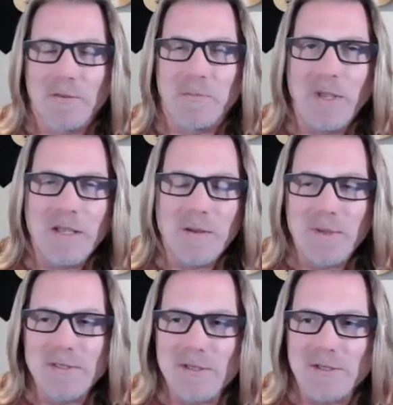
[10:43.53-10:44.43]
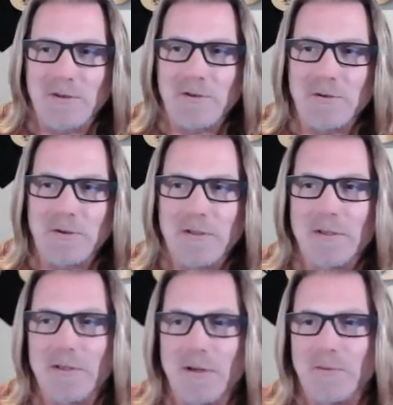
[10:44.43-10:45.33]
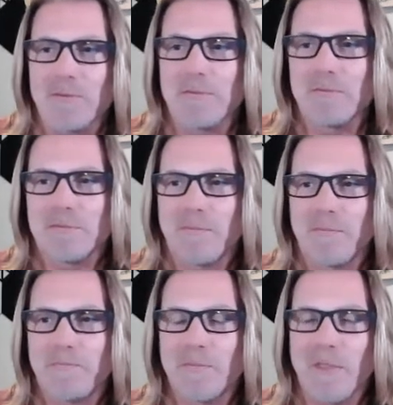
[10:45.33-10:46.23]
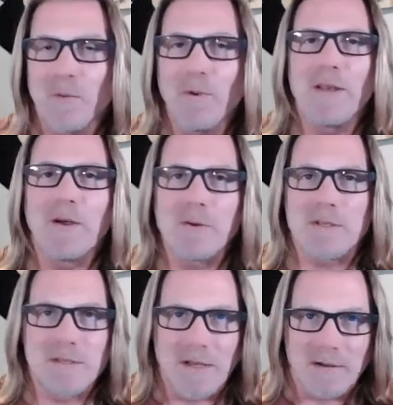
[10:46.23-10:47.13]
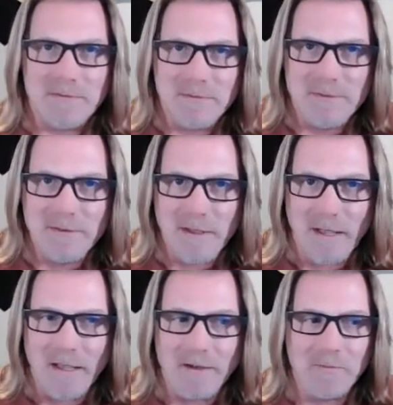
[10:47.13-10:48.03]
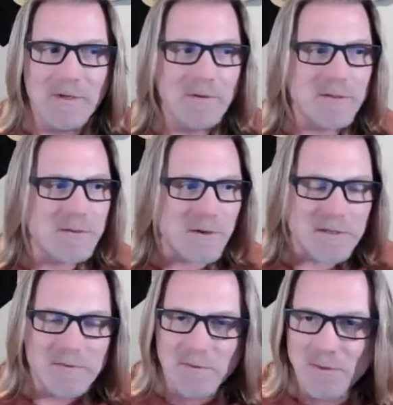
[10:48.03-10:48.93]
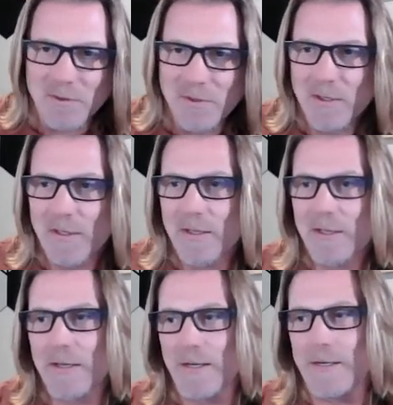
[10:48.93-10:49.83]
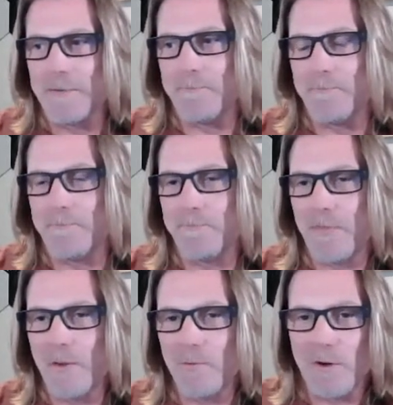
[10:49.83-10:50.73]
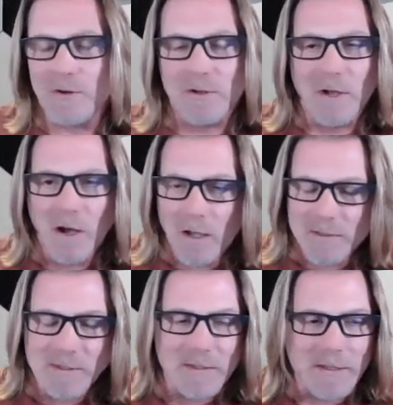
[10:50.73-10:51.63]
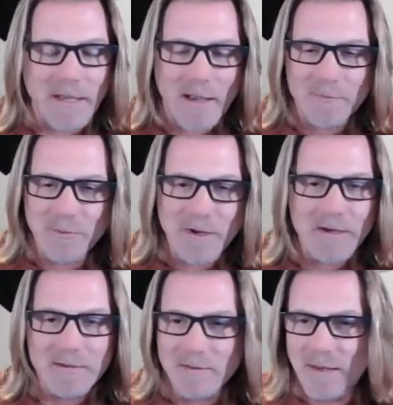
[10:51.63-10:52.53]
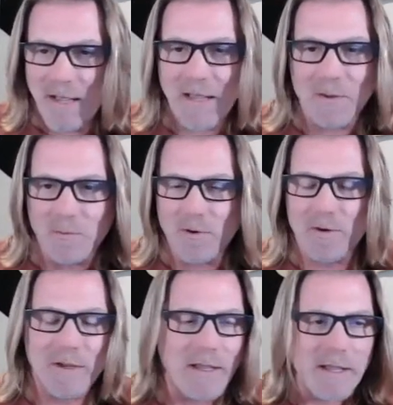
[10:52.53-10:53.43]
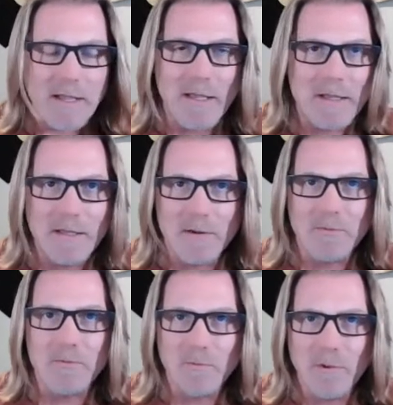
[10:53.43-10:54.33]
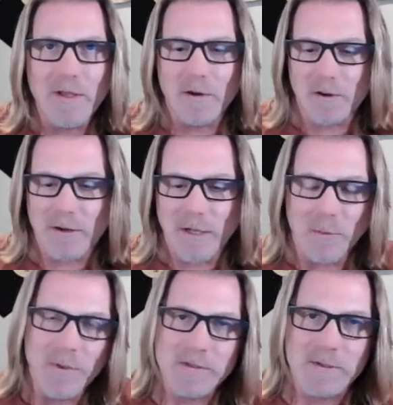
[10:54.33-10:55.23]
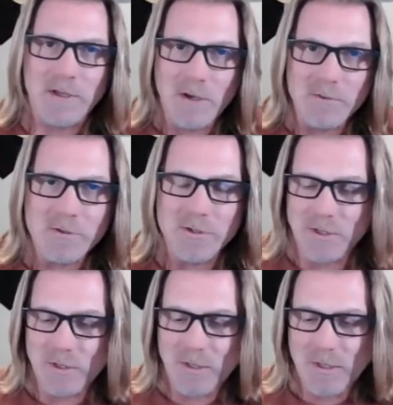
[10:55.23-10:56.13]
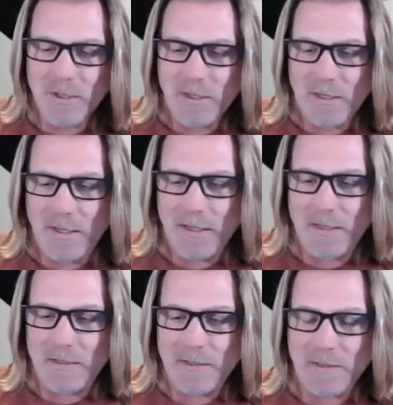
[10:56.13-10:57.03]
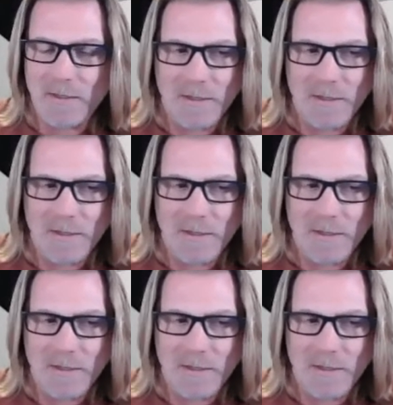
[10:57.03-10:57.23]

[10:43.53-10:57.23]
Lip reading: Being a business owner, we know it's tough and we know it's stressful. Um, we're constantly, every day, we are helping to coach, and